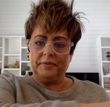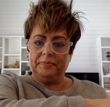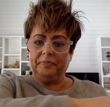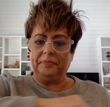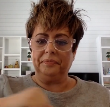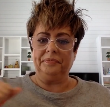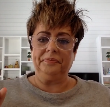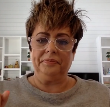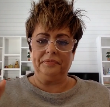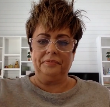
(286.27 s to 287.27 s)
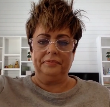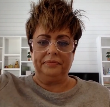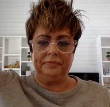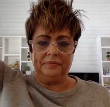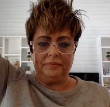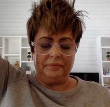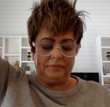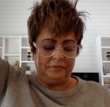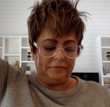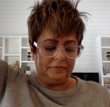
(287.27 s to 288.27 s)

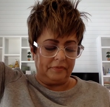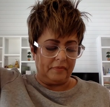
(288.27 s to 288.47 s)
Nobody speaks.